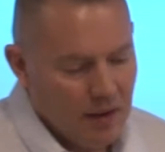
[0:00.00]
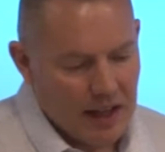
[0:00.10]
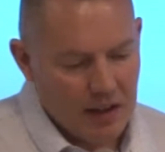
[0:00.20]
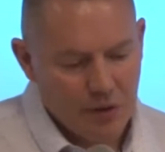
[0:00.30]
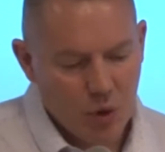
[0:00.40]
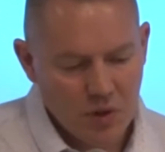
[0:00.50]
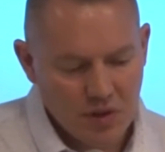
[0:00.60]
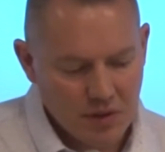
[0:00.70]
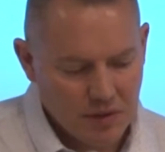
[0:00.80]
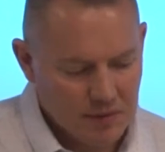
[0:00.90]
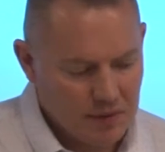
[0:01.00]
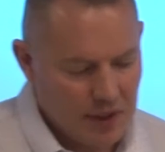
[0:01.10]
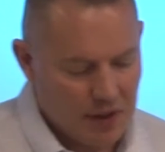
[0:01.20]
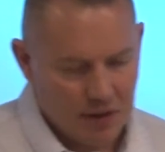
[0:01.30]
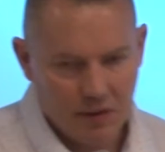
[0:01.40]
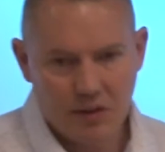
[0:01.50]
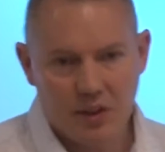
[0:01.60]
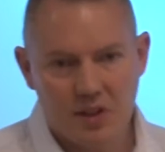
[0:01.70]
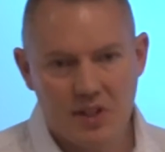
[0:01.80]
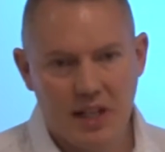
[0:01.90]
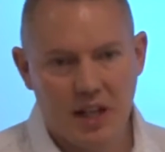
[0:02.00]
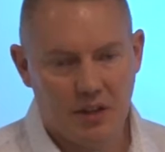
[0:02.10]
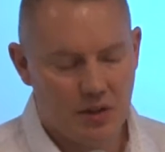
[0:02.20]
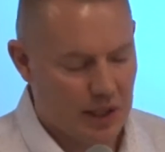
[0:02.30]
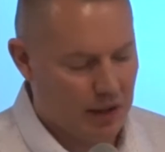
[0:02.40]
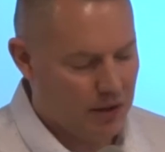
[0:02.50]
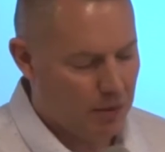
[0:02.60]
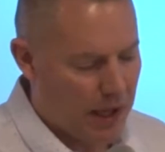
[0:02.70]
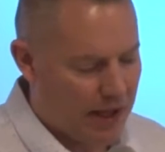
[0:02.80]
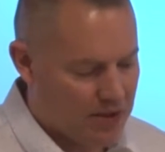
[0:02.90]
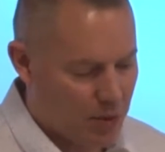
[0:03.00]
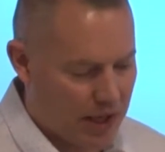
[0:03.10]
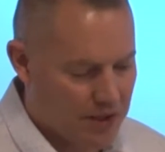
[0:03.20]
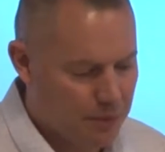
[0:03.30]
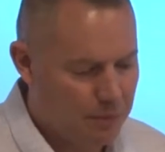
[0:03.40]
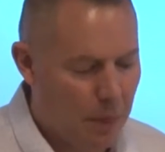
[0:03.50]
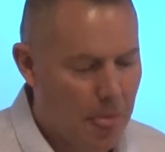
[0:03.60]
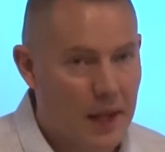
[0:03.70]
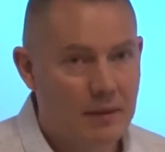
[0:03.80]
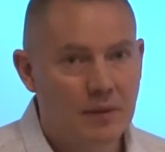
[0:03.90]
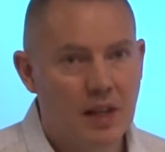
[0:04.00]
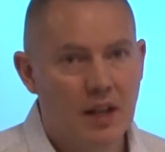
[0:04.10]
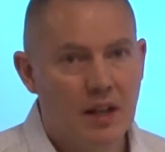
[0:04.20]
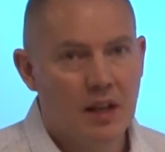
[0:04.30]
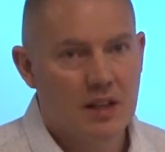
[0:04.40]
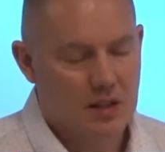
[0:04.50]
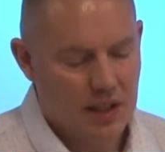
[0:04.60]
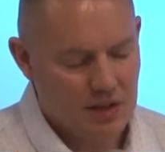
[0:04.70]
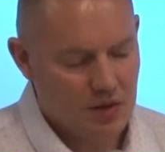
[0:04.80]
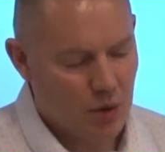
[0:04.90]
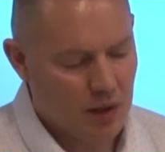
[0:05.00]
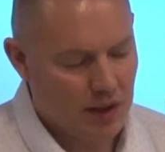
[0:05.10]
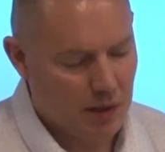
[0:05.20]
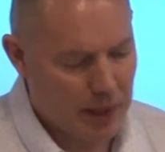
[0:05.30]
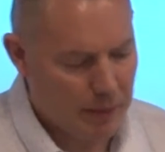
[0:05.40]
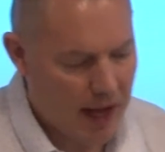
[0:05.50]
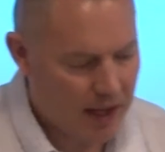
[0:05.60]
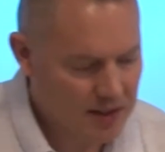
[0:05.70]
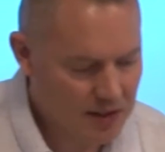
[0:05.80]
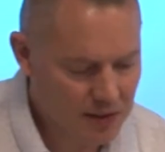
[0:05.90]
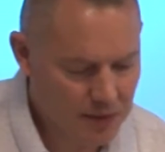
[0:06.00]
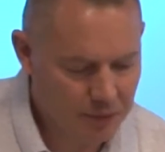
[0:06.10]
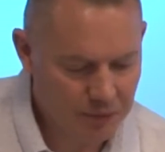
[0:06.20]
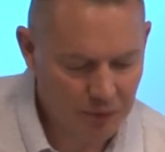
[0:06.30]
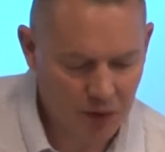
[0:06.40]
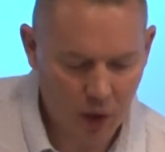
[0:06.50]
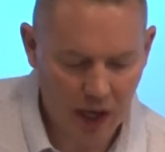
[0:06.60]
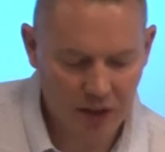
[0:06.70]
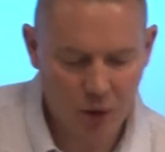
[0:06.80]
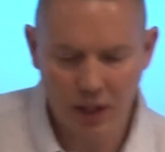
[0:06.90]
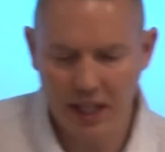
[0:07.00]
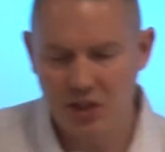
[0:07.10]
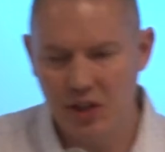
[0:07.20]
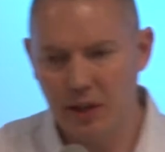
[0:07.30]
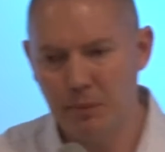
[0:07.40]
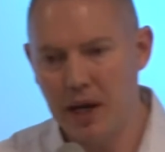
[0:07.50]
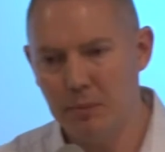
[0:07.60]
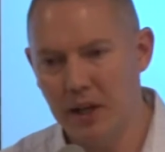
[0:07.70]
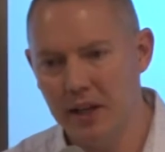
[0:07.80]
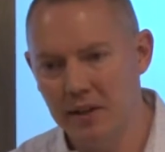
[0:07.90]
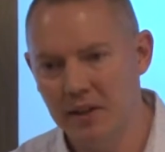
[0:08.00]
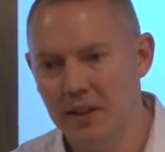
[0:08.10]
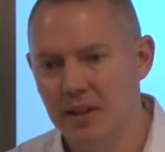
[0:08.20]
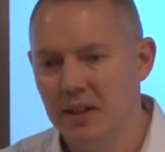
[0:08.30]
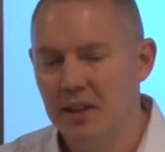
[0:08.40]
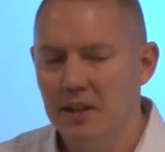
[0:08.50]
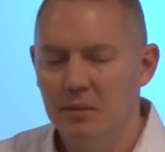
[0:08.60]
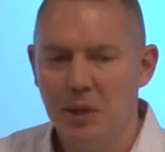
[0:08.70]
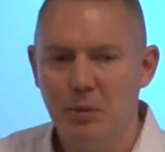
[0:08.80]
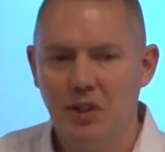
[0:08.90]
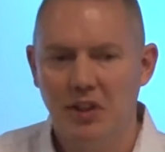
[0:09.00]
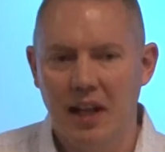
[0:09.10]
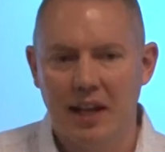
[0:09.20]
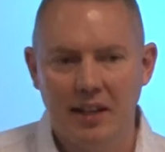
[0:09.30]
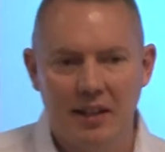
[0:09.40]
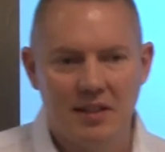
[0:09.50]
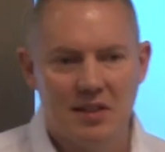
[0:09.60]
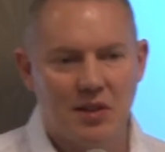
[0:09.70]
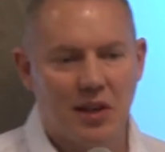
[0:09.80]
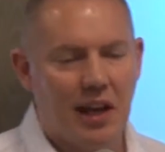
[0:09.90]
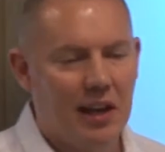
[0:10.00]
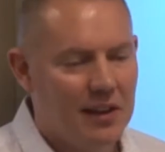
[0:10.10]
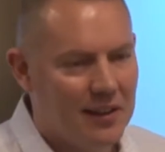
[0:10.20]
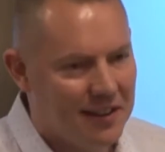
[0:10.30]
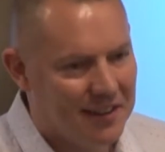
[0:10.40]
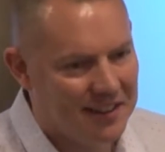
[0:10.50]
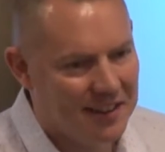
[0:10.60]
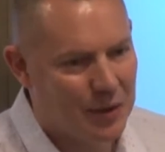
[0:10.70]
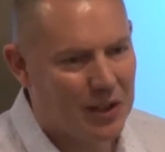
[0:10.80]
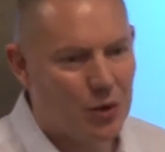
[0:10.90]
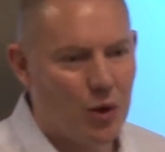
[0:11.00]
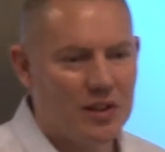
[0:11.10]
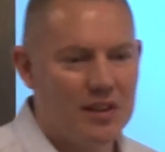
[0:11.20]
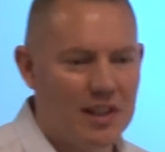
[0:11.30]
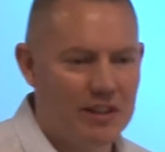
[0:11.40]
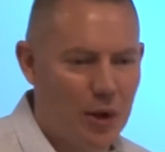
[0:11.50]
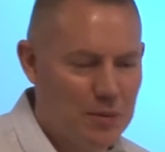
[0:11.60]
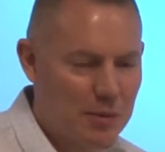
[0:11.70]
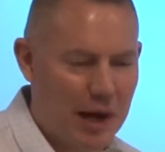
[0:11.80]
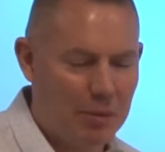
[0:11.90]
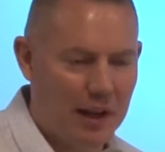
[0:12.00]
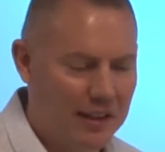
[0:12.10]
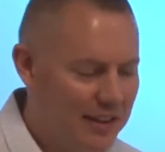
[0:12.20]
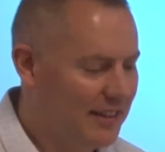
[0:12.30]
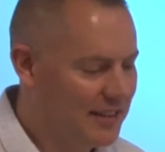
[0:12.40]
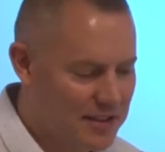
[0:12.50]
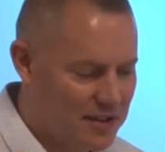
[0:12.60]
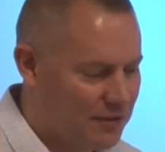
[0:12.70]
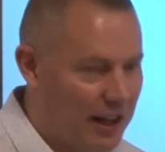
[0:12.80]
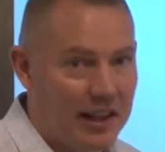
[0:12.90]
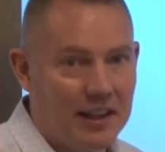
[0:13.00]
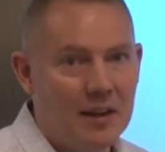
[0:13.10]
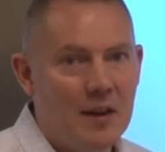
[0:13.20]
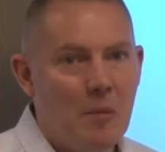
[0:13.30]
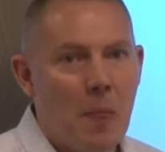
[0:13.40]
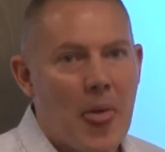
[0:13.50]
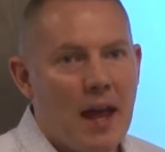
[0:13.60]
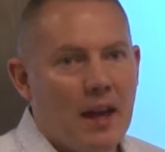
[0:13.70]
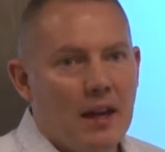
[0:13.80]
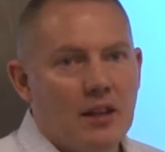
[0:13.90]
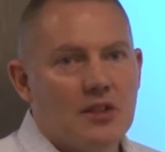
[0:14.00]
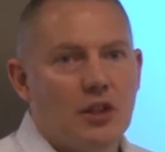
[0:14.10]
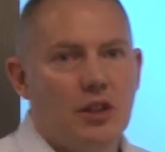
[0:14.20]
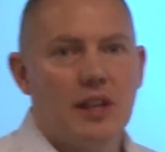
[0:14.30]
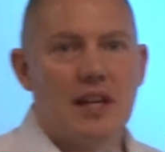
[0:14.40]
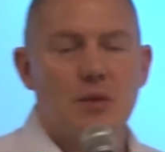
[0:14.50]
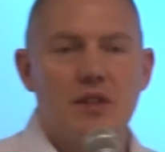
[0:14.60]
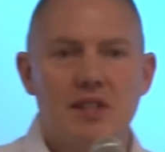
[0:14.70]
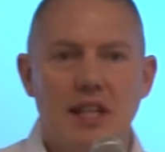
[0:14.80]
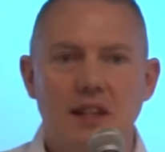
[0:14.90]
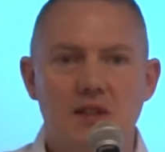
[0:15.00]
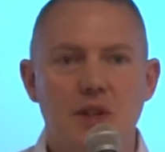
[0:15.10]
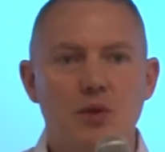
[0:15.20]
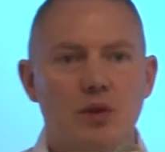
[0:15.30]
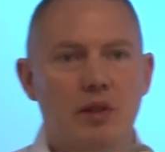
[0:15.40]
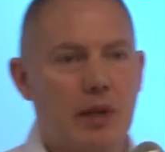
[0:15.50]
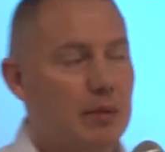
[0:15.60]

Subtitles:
And of course, you've got to see how you're doing compliance-wise. So let's talk a little bit about what I call the engineering pipeline. People don't like that. It's okay. We can call it the DevOps pipeline. It's fine. So you guys would have seen this. We talked a bit